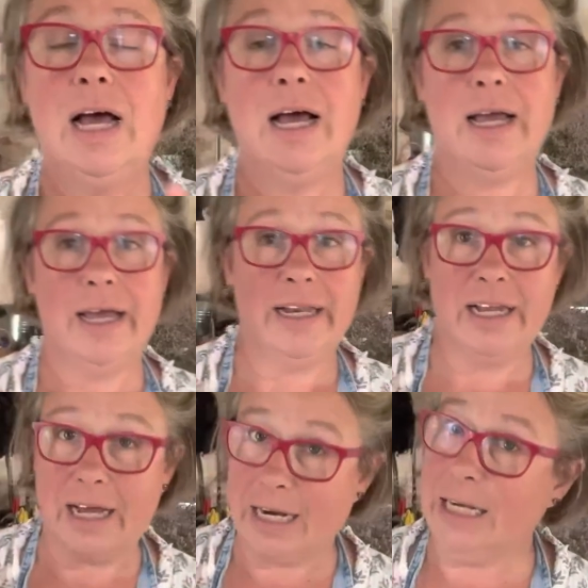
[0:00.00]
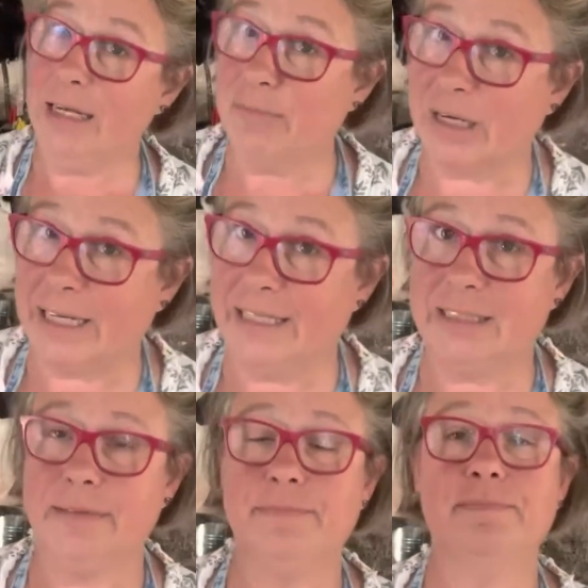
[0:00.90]
in a clean
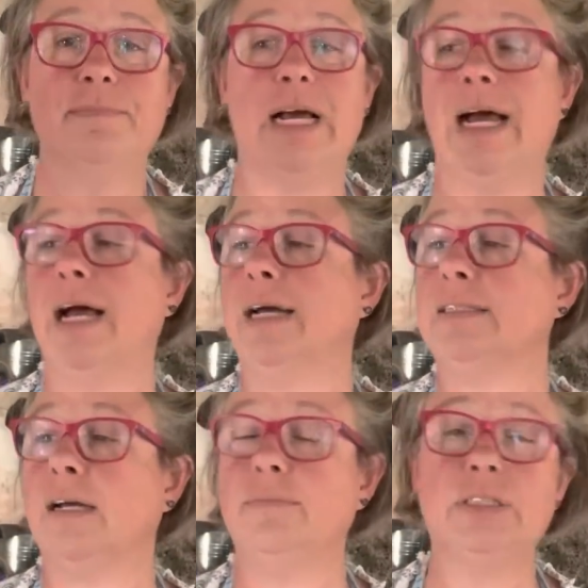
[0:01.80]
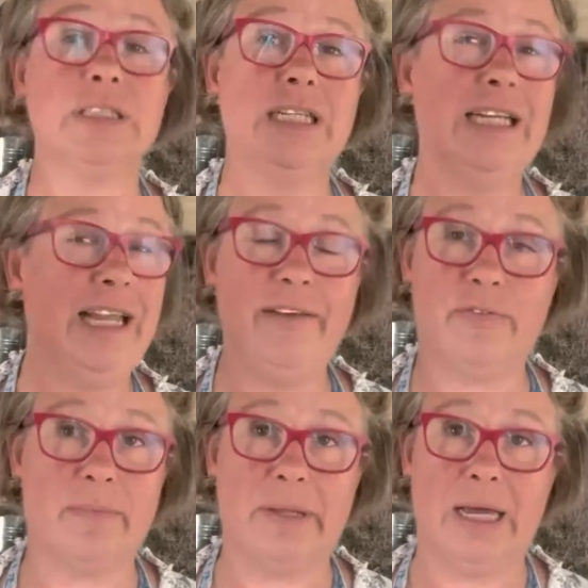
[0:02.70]
bucket. And I'm just going to leave
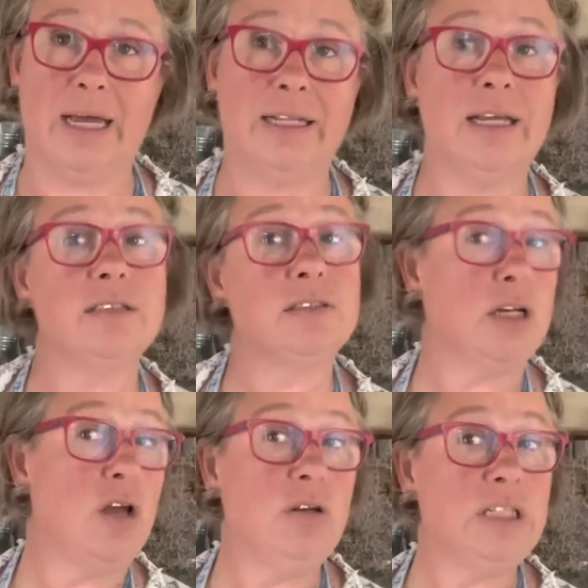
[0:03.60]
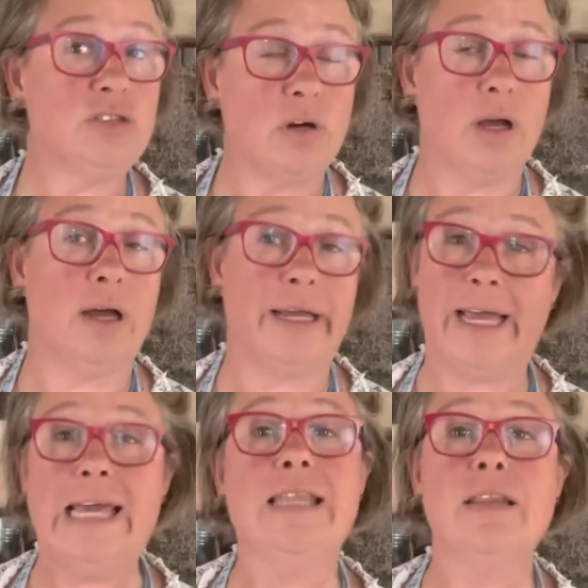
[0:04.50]
them there and they'll slowly dry
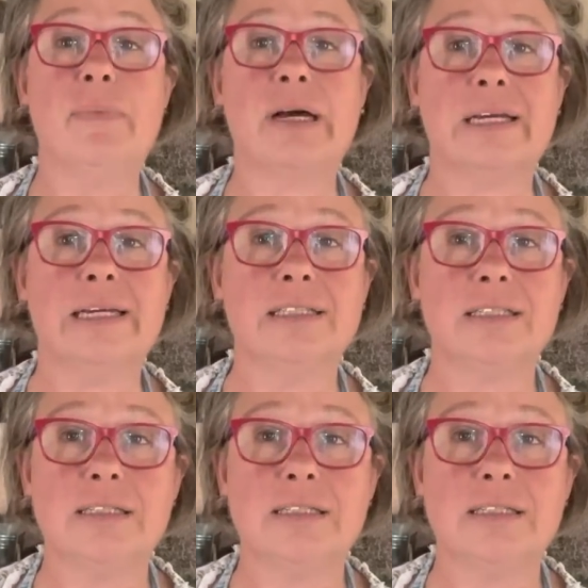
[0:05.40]
in the bucket